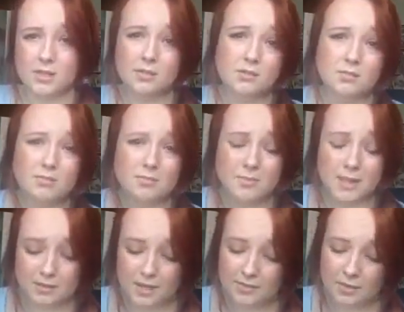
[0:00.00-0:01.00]
it will
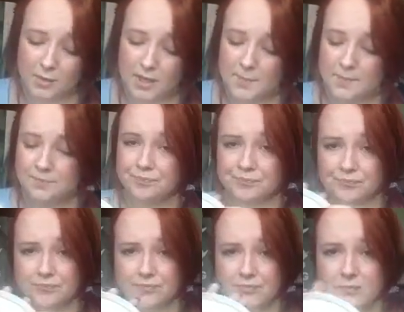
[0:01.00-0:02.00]
melt everywhere,
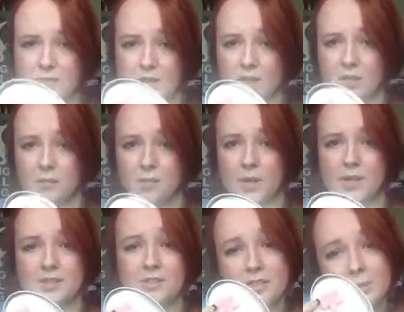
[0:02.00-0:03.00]
but it's got a